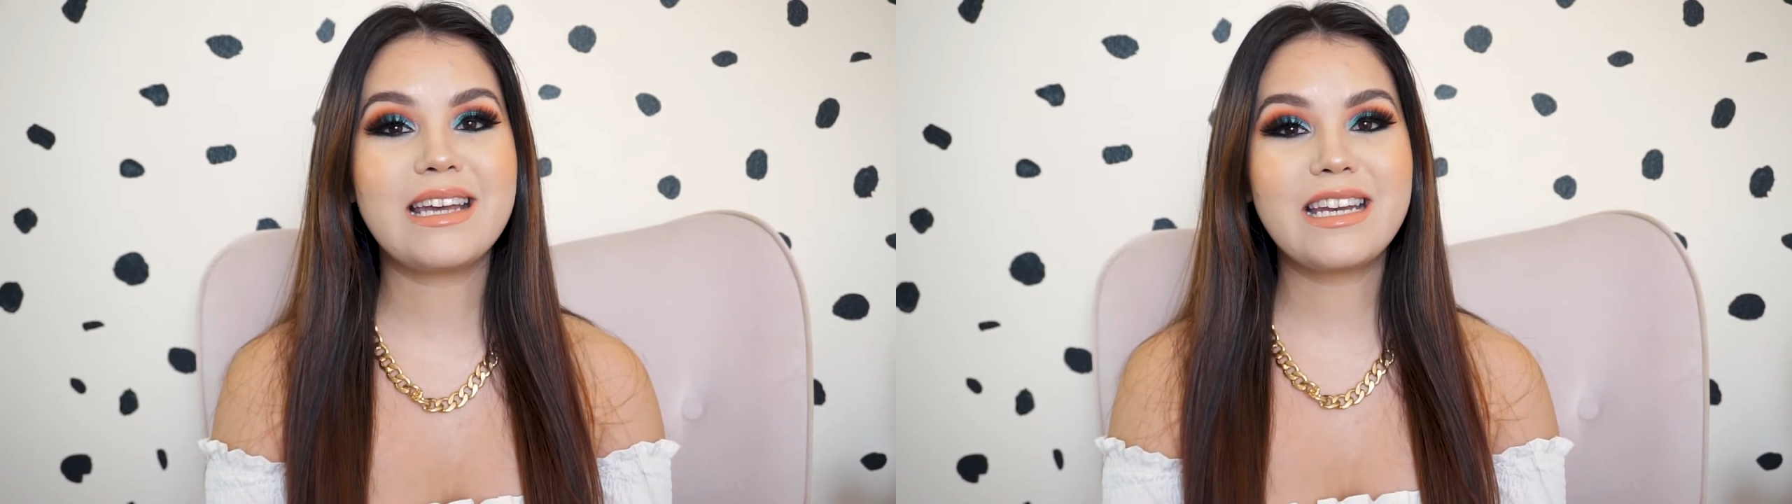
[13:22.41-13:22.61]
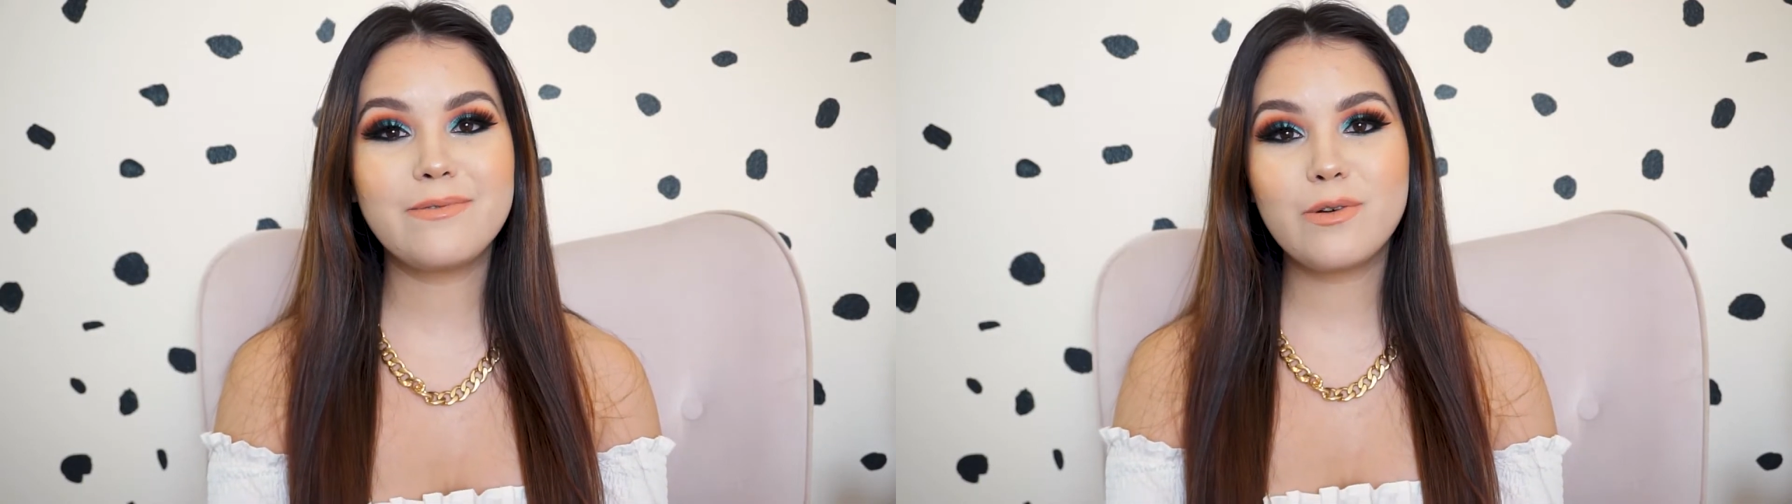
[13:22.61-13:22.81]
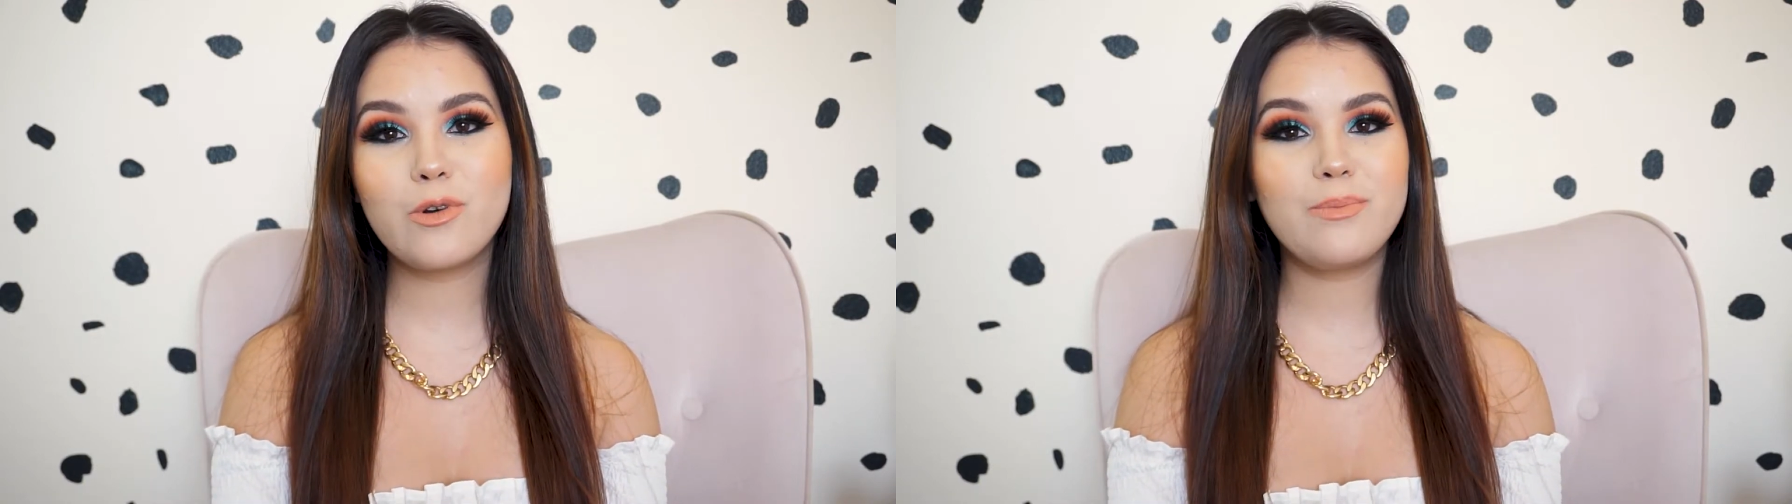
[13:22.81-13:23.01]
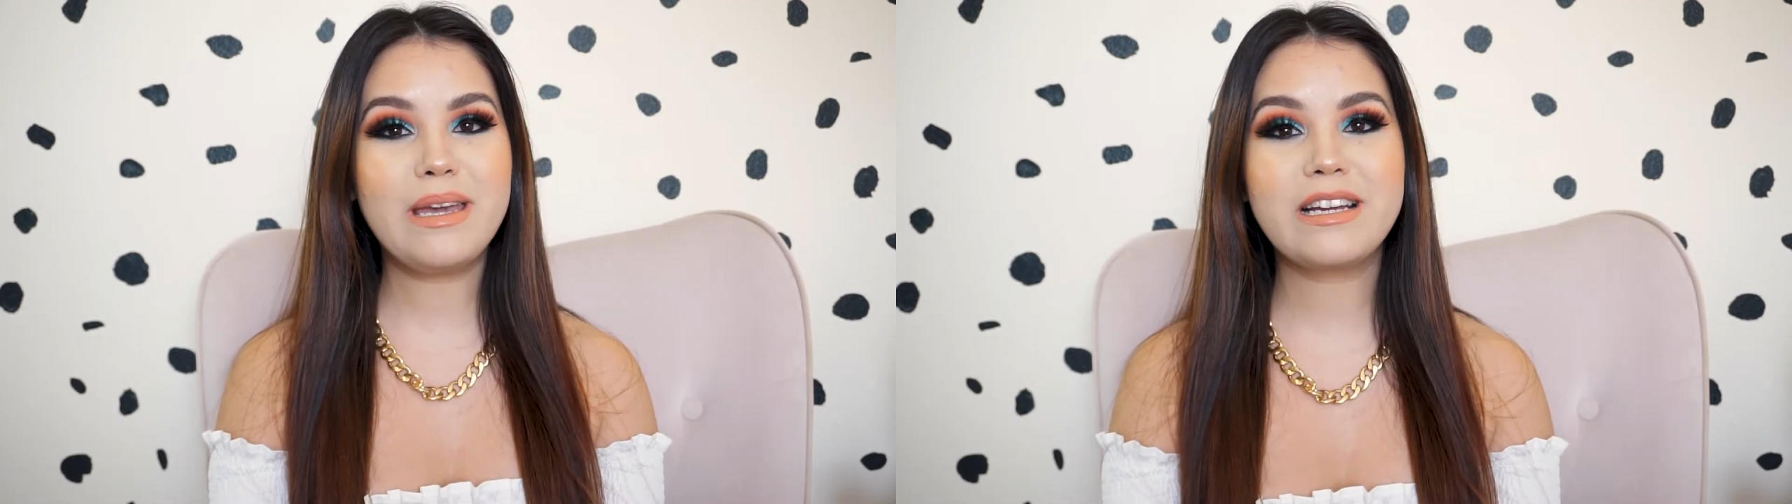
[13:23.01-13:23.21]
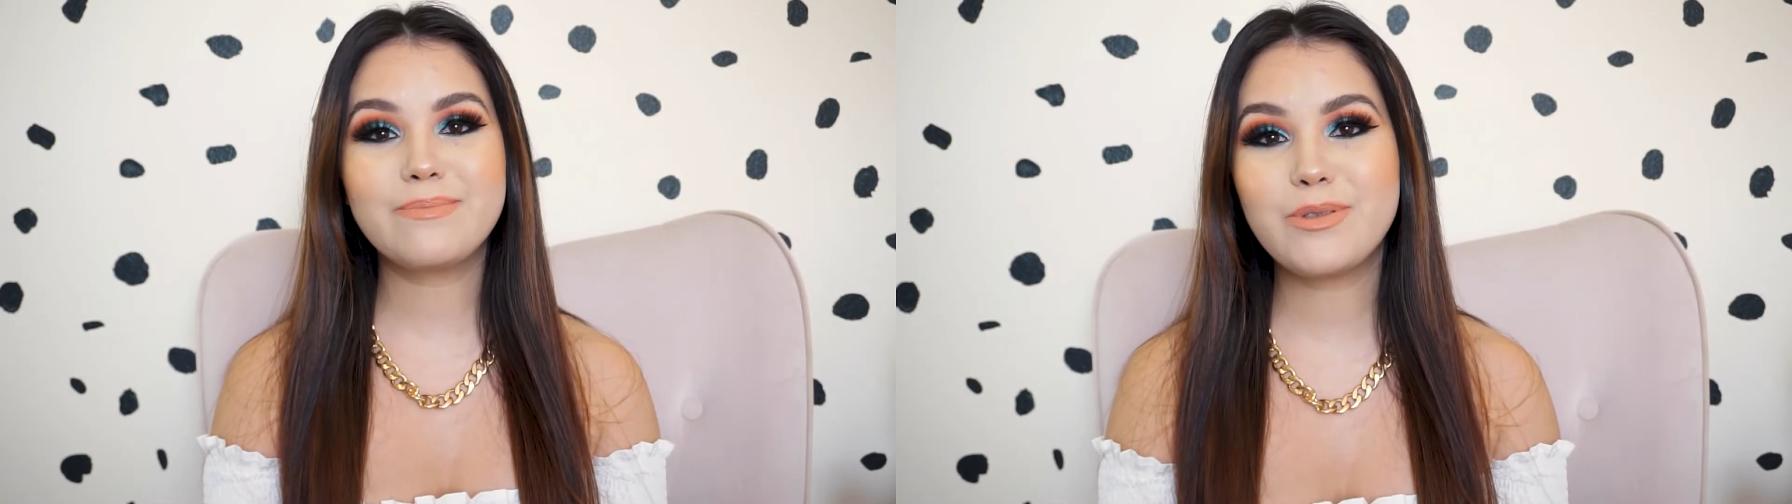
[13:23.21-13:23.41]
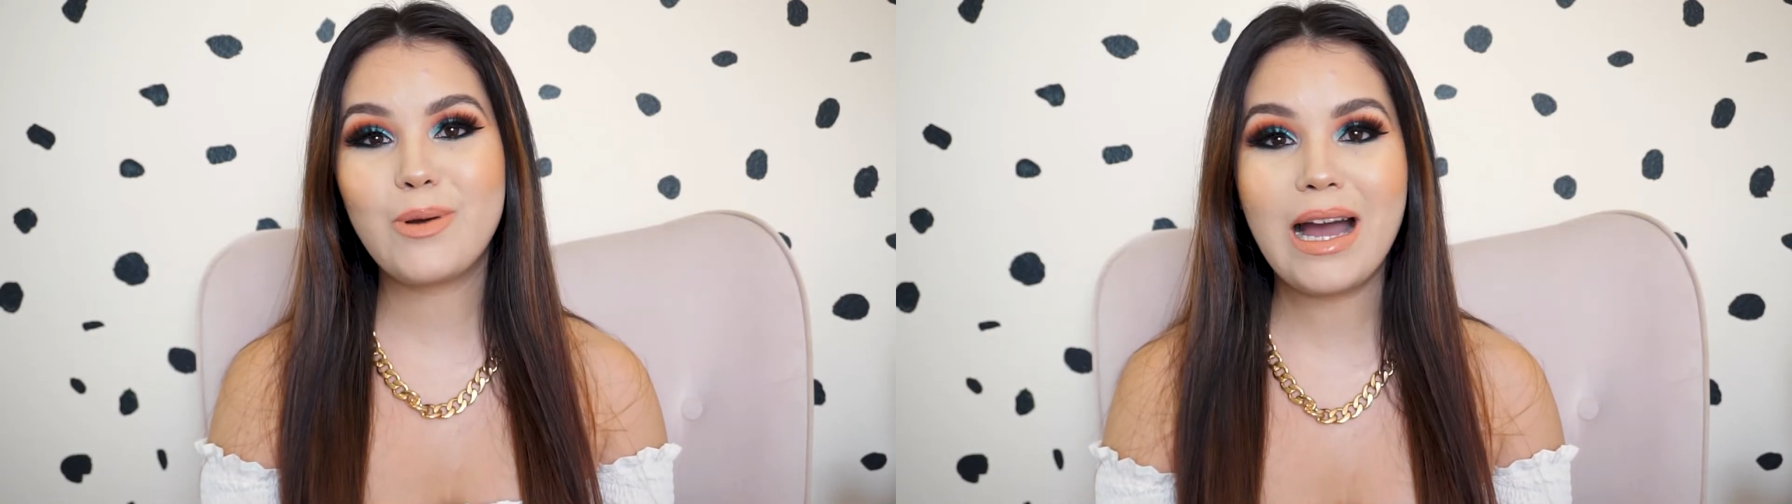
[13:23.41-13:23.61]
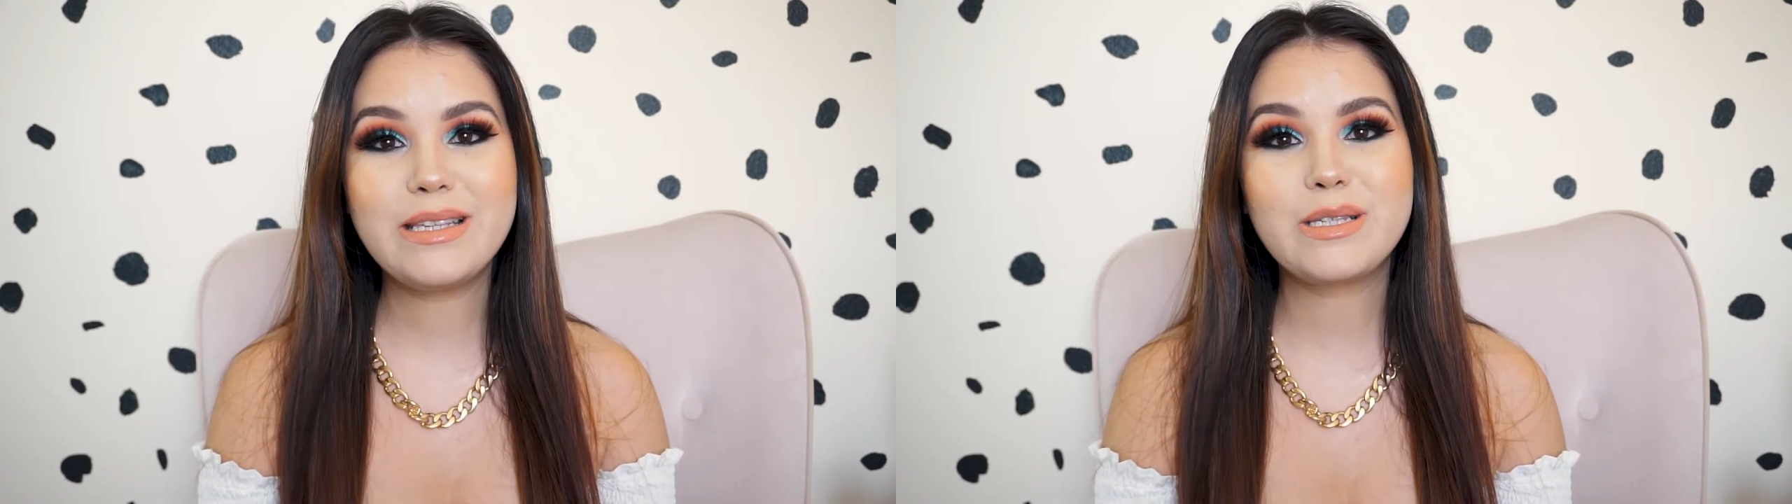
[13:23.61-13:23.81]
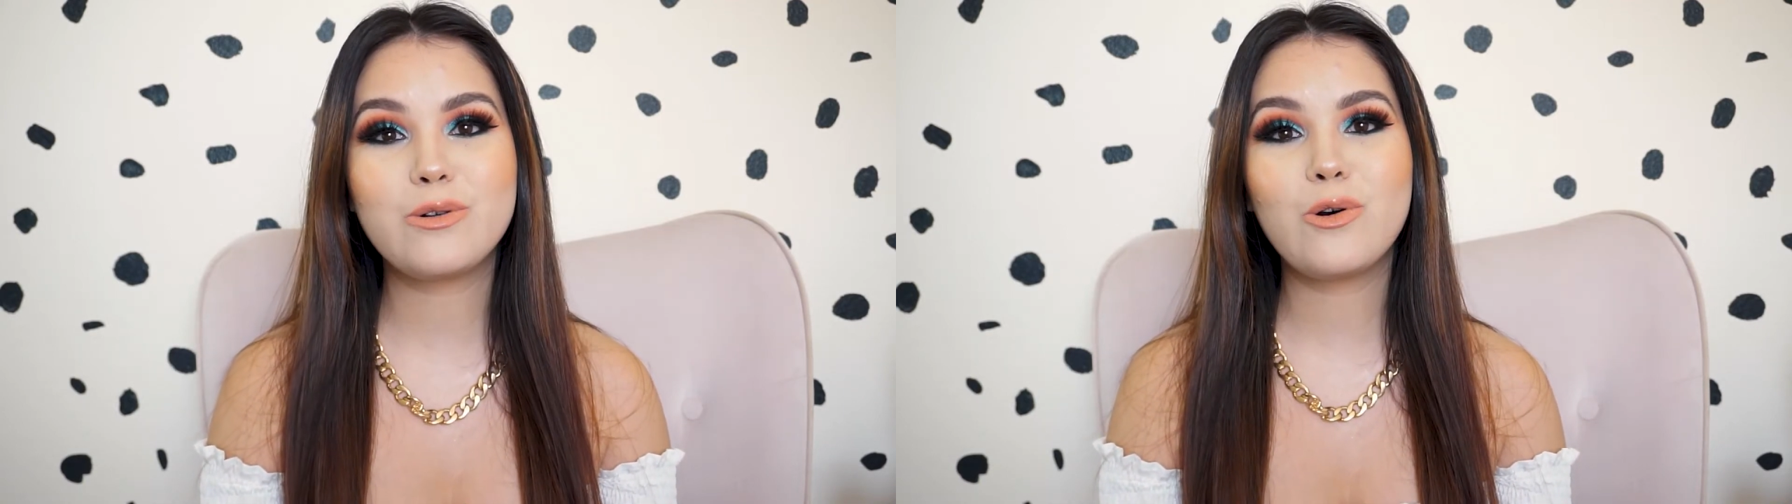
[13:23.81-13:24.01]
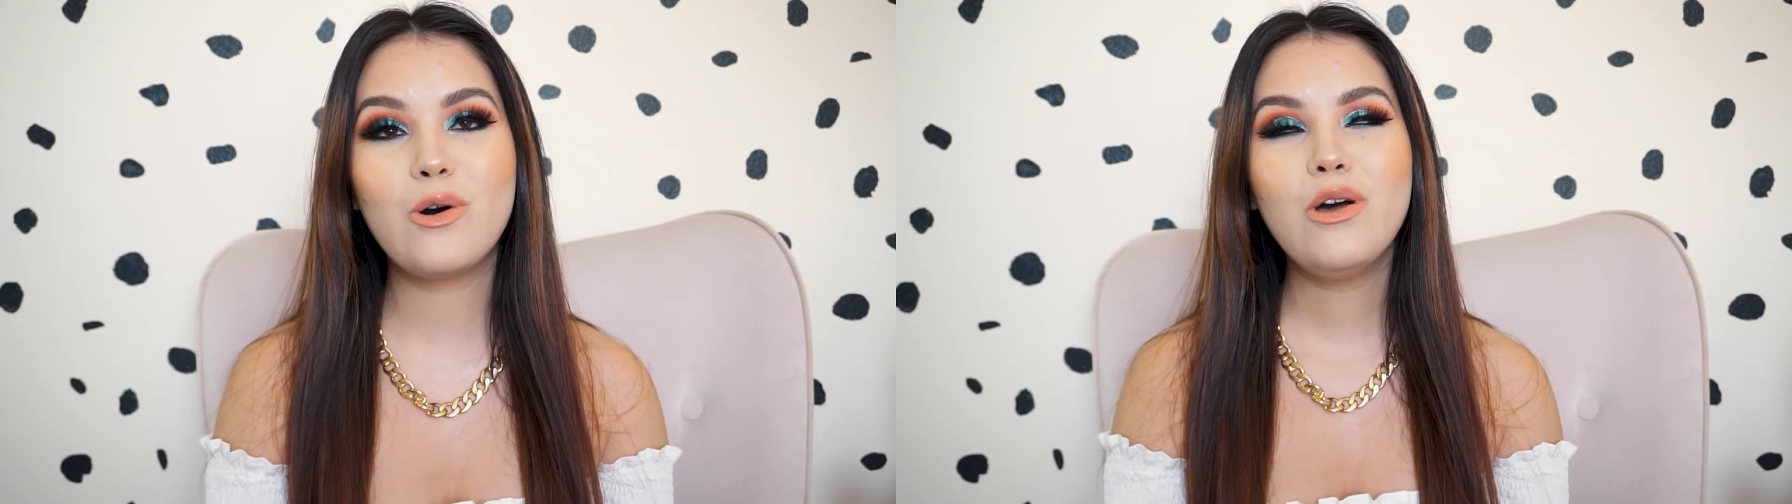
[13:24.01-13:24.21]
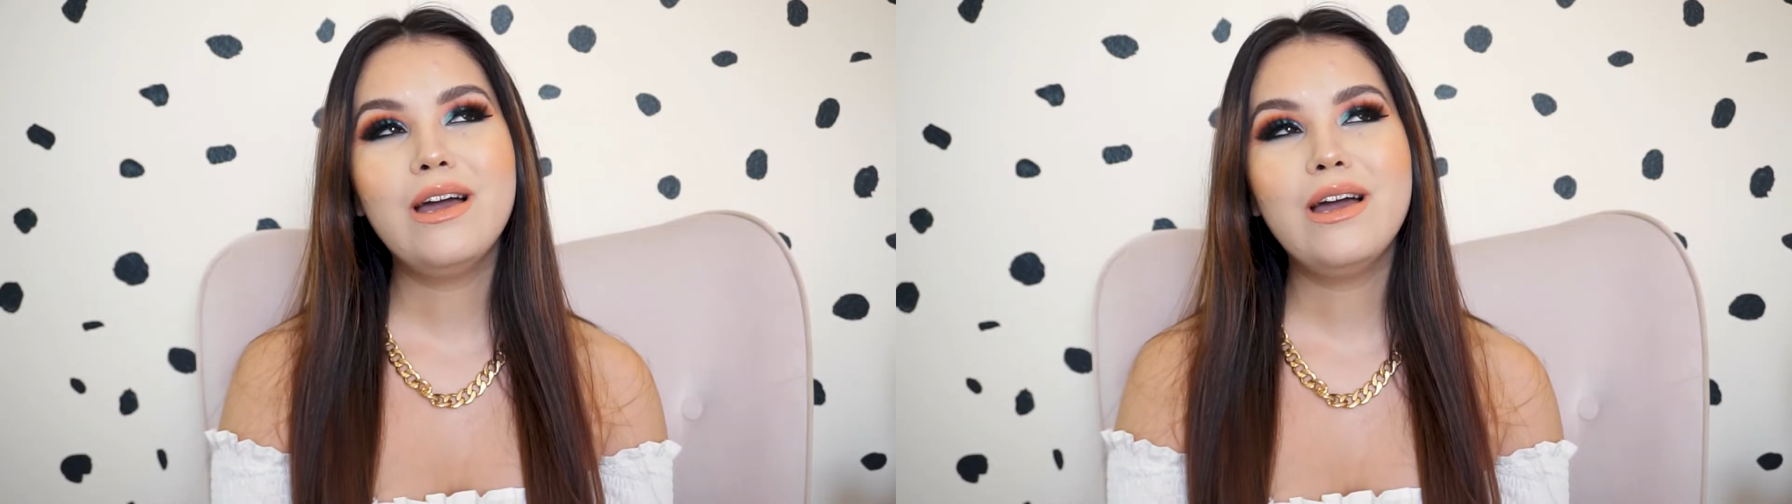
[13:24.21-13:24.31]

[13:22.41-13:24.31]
I never wore makeup through high school.